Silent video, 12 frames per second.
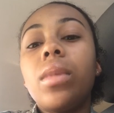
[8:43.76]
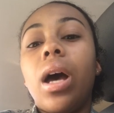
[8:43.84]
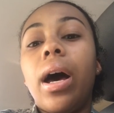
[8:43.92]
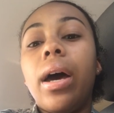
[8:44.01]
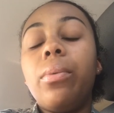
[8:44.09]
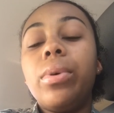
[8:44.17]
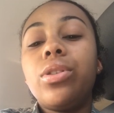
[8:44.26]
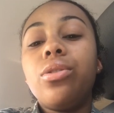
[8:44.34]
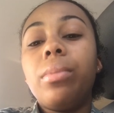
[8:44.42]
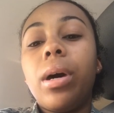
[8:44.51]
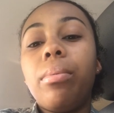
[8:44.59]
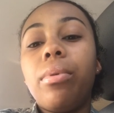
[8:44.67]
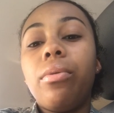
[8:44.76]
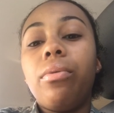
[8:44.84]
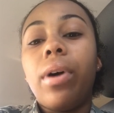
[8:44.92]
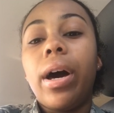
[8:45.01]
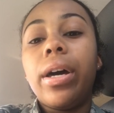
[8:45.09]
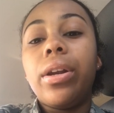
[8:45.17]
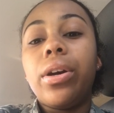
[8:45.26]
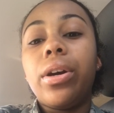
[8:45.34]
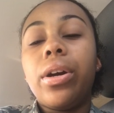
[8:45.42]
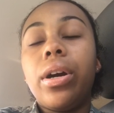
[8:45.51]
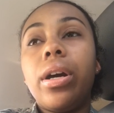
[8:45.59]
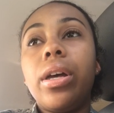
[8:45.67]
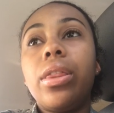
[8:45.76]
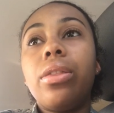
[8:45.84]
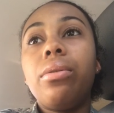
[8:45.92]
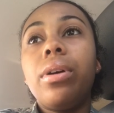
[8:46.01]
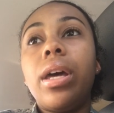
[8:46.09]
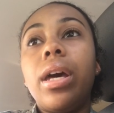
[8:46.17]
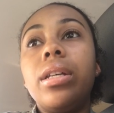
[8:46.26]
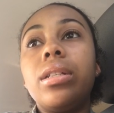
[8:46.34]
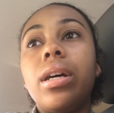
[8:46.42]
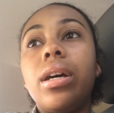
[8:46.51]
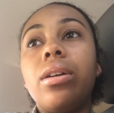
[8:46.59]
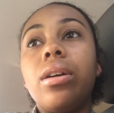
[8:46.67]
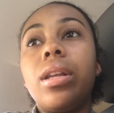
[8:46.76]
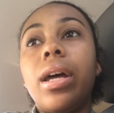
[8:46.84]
I went to my provider 3 days later,